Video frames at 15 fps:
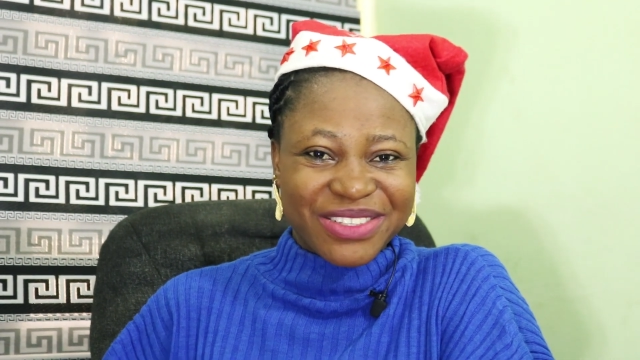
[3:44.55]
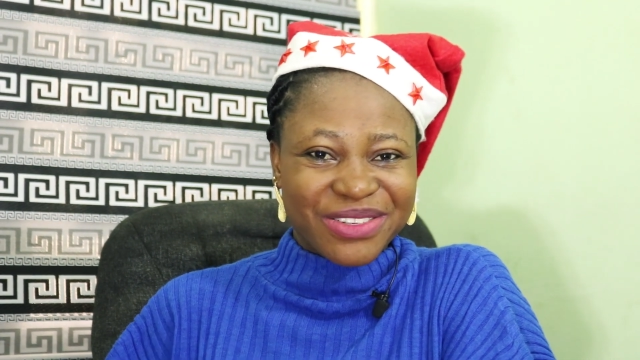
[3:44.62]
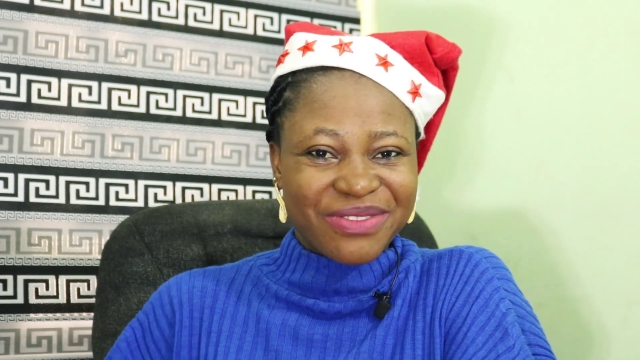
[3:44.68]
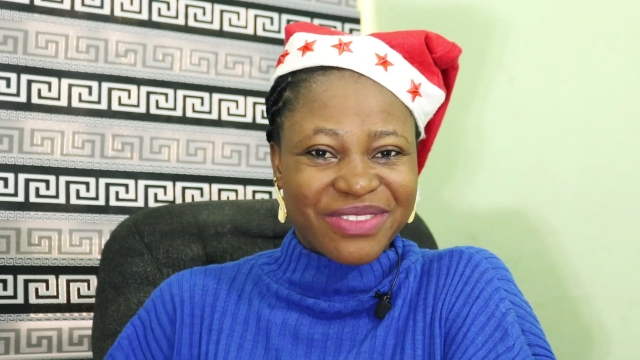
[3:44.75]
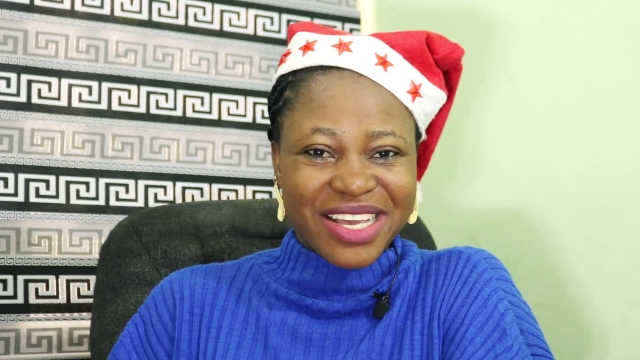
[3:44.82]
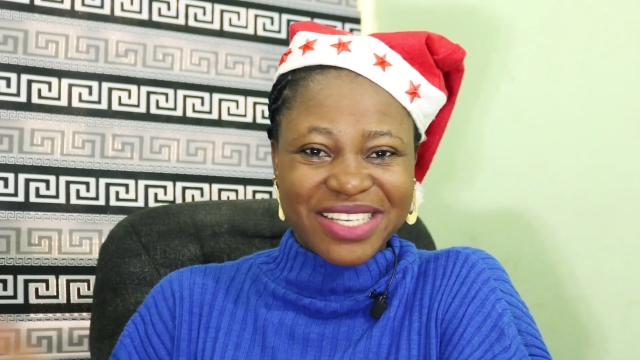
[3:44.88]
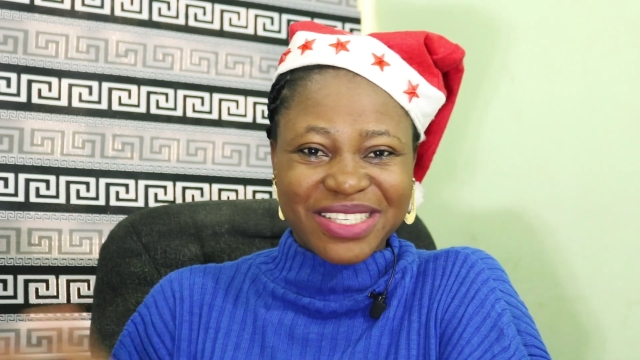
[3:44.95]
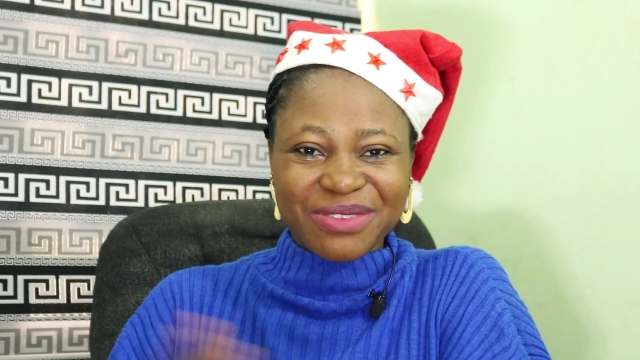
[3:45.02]

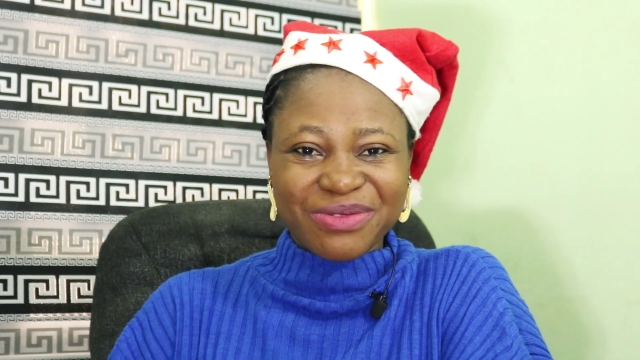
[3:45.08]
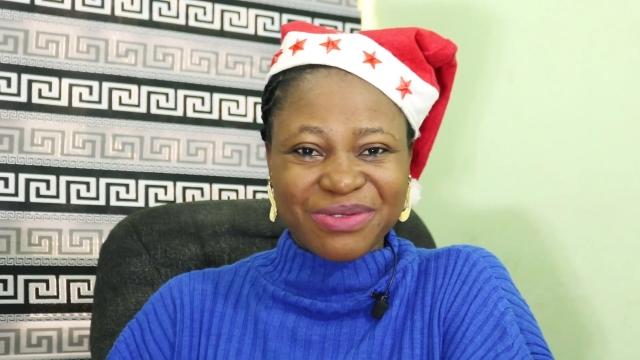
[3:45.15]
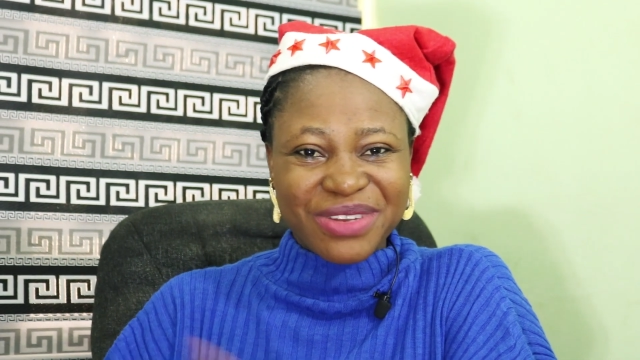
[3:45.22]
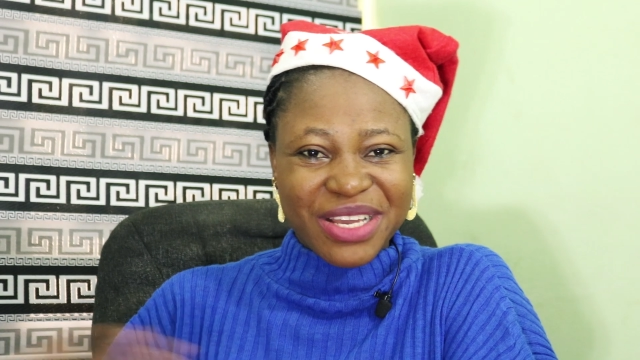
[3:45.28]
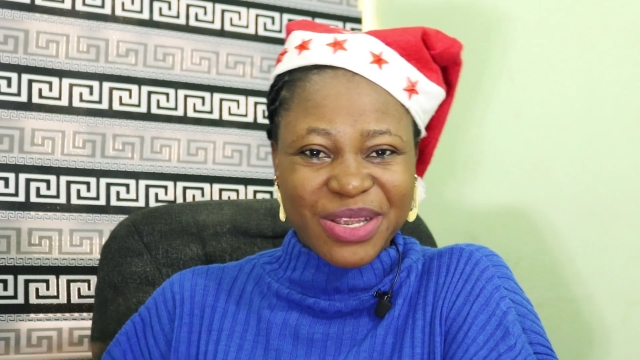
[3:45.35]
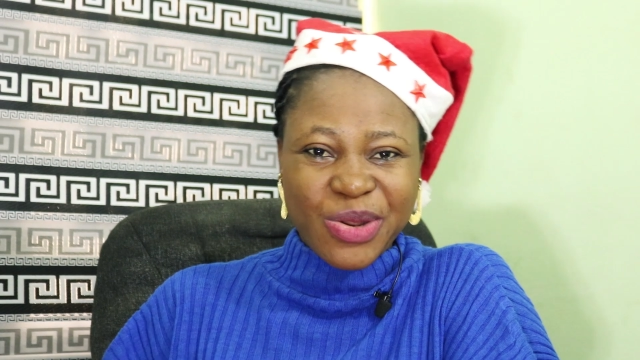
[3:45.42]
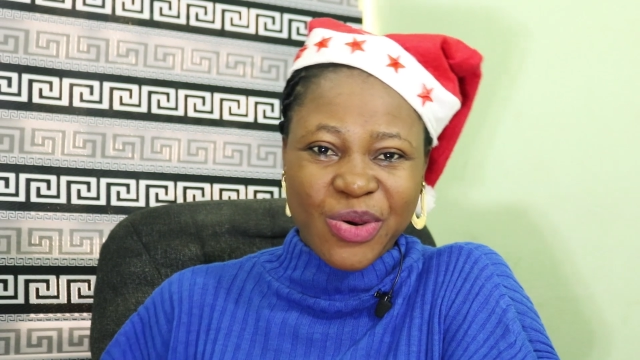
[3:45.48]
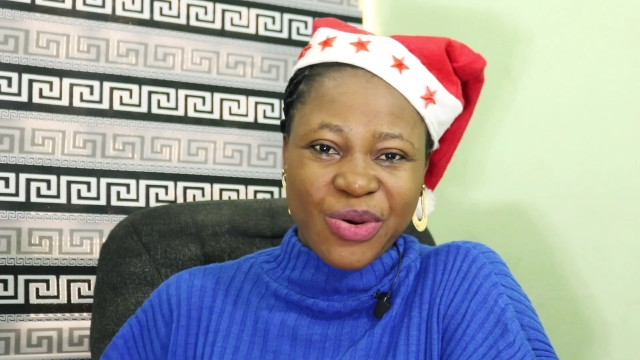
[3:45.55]
Sometimes even
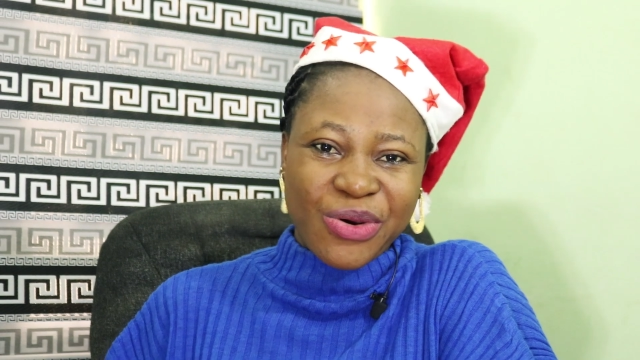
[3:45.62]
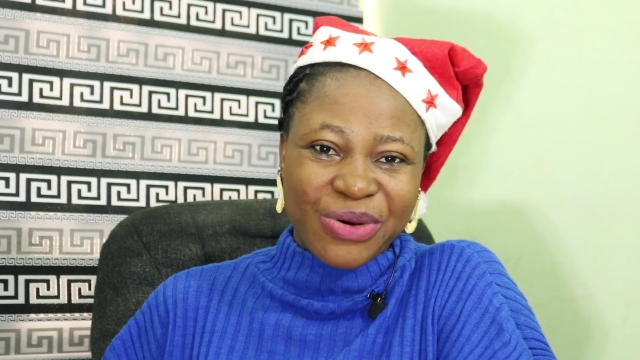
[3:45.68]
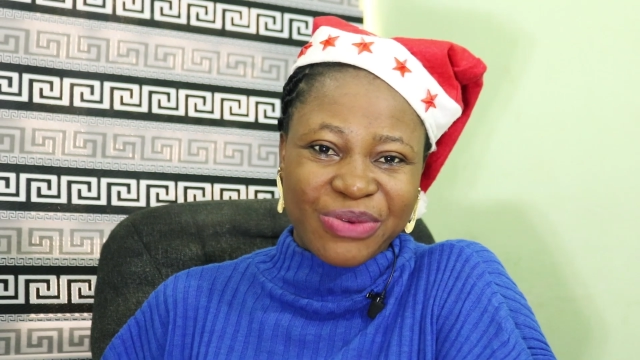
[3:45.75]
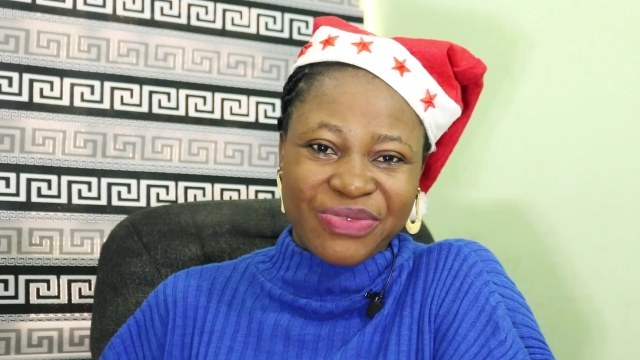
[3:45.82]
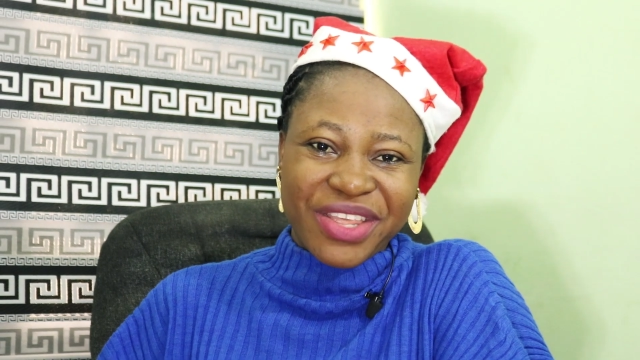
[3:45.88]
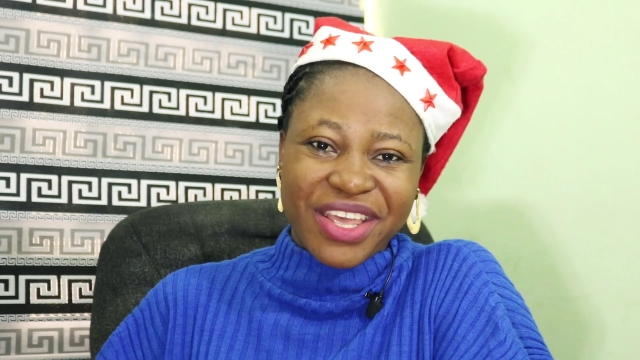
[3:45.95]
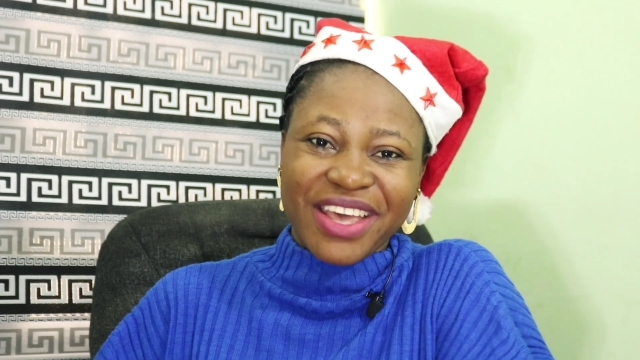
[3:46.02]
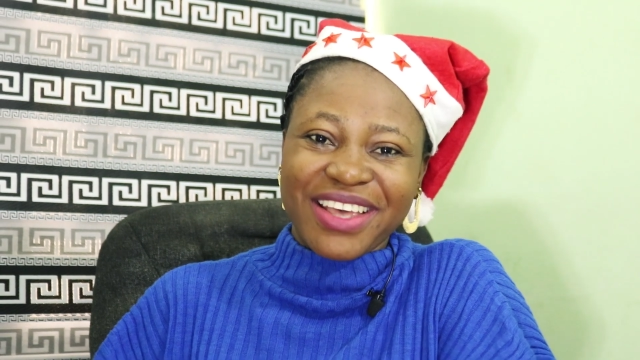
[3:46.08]
they don't
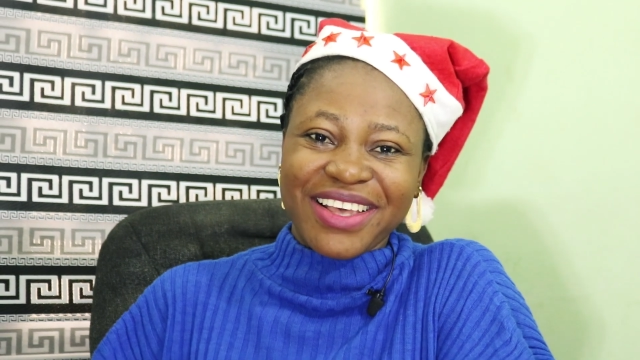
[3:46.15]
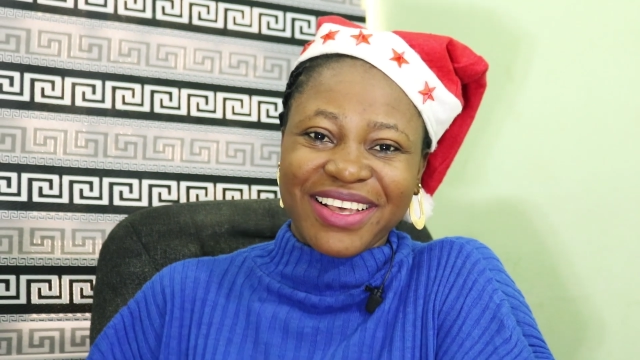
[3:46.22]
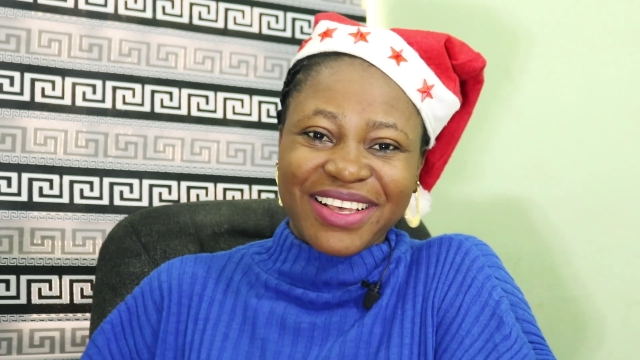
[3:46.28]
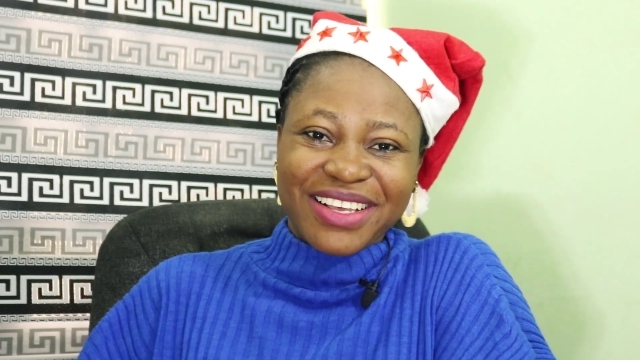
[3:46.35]
come there.